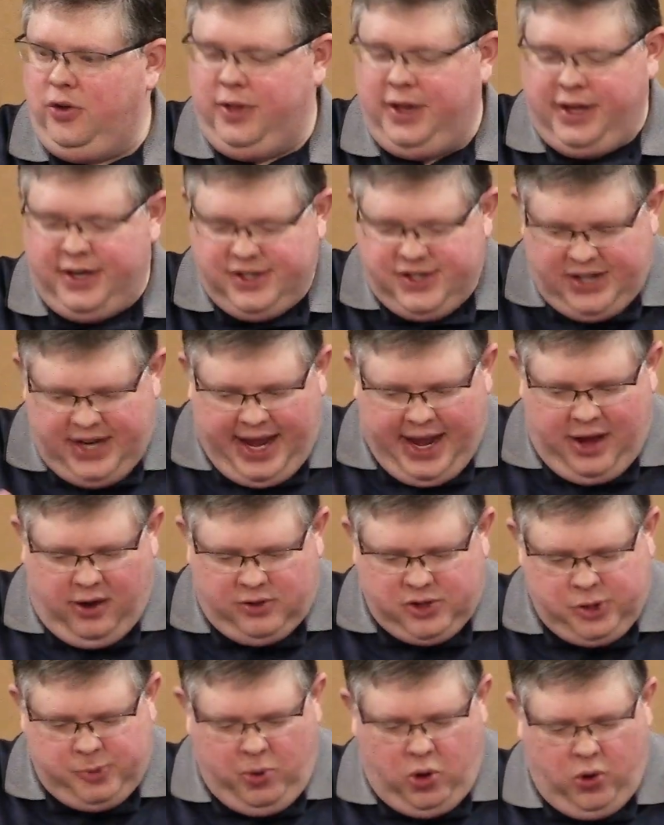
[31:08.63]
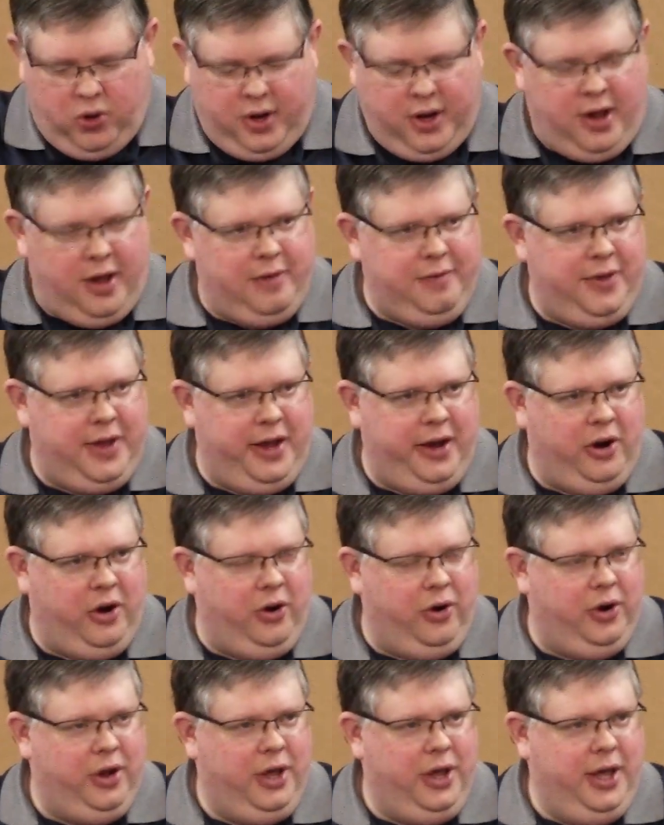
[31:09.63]
that is now spoken of
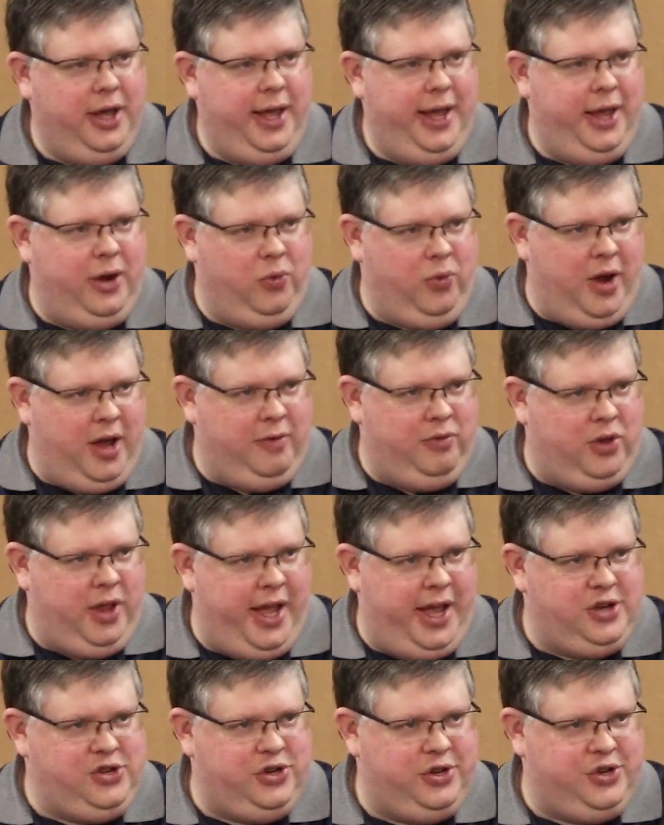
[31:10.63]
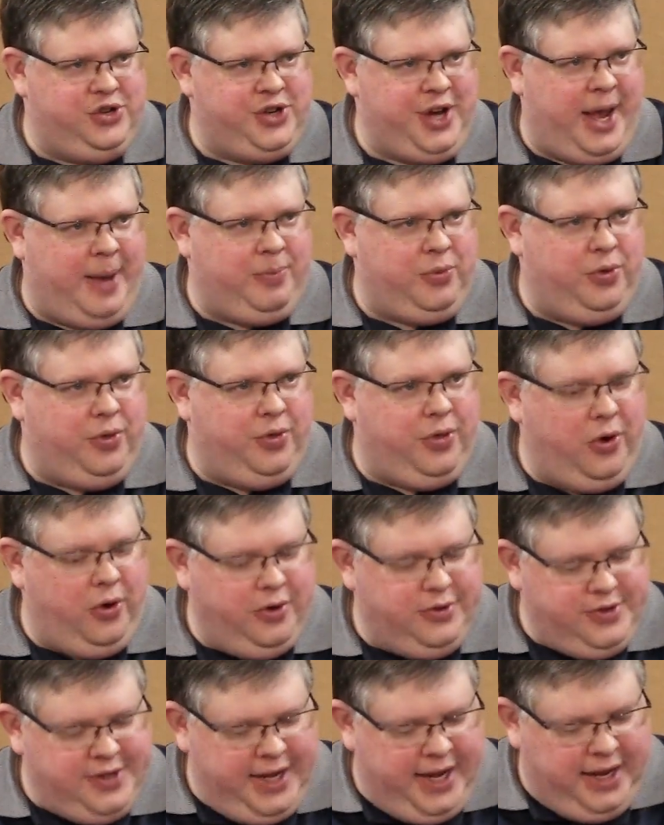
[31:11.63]
here in Revelation chapter
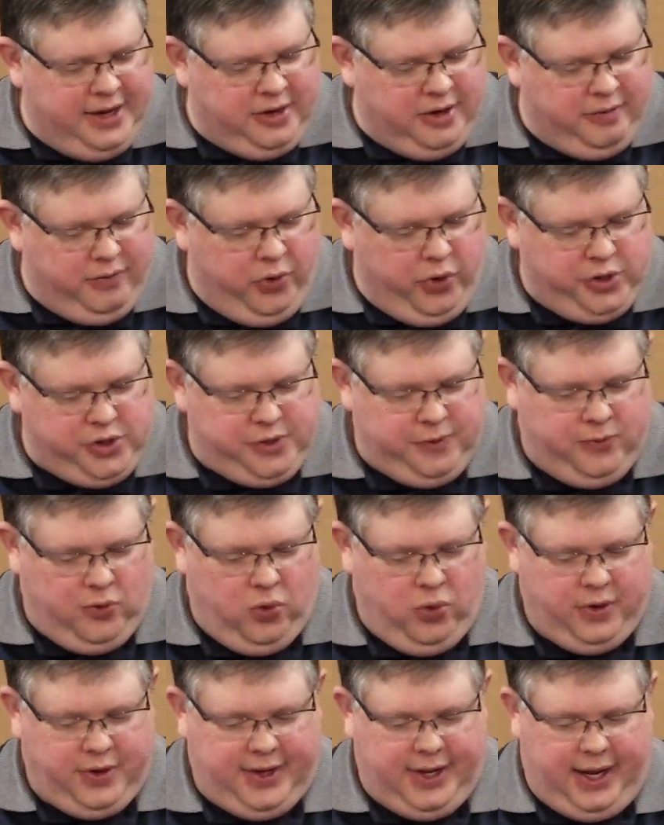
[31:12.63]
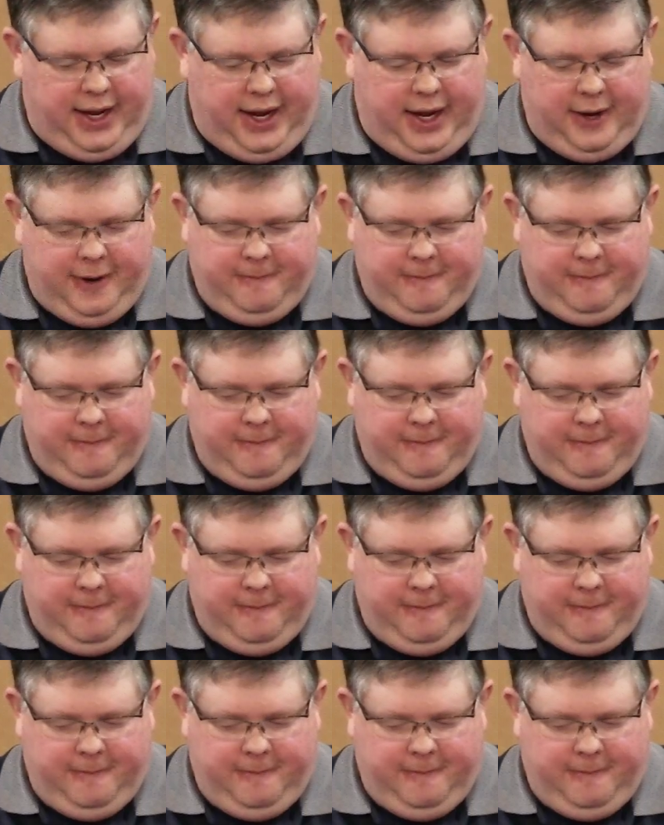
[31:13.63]
13 and verse 14.